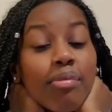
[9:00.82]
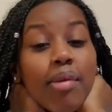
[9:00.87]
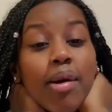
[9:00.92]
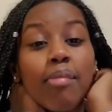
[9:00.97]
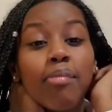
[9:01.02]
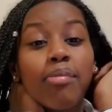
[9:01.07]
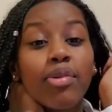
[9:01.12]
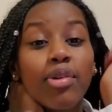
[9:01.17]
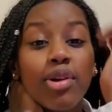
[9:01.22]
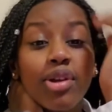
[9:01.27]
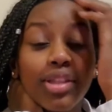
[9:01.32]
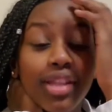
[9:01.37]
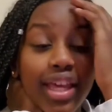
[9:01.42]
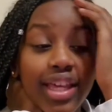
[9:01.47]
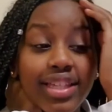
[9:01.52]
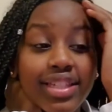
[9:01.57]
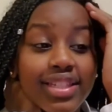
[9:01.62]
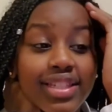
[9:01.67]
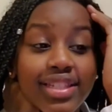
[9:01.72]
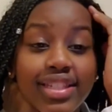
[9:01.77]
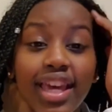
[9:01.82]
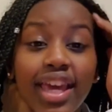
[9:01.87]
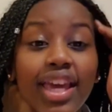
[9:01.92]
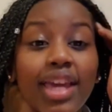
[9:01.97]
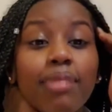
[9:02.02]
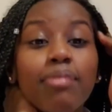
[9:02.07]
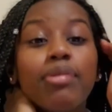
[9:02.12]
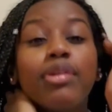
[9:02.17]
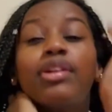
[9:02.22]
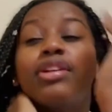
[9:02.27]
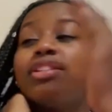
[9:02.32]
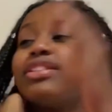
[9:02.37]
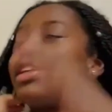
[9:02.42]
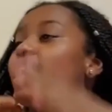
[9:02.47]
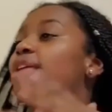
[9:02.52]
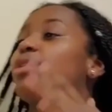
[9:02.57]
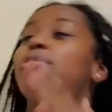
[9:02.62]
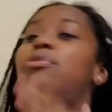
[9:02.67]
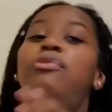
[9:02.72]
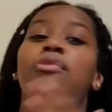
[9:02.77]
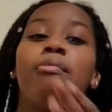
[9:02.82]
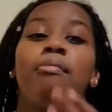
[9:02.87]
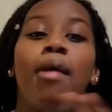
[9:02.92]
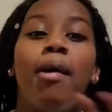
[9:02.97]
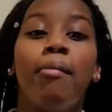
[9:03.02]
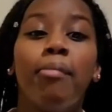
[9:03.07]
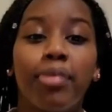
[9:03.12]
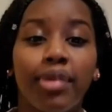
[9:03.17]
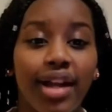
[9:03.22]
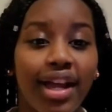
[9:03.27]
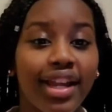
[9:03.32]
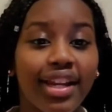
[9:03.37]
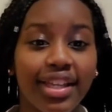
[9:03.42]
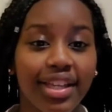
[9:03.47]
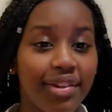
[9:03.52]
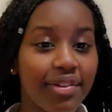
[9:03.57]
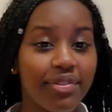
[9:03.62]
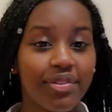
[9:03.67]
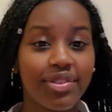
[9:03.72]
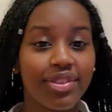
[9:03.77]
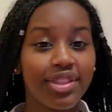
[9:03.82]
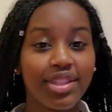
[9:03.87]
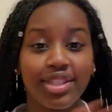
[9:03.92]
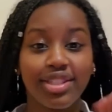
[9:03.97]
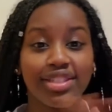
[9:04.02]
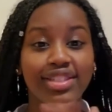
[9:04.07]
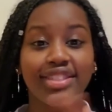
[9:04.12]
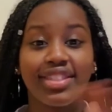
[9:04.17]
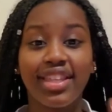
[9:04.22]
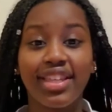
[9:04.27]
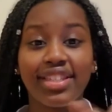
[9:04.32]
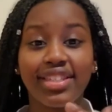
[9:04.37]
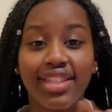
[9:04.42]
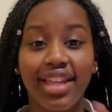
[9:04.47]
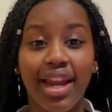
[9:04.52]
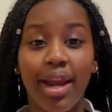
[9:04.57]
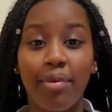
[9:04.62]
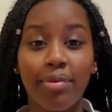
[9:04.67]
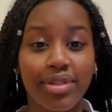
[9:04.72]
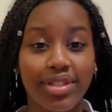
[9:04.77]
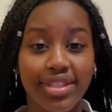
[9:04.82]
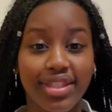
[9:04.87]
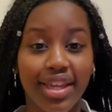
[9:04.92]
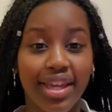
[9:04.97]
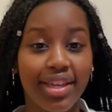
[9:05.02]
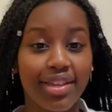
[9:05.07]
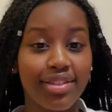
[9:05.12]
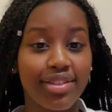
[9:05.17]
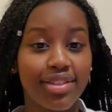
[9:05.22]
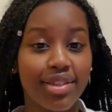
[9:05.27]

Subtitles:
remember, like, saying, because I don't remember any of these things that I was saying,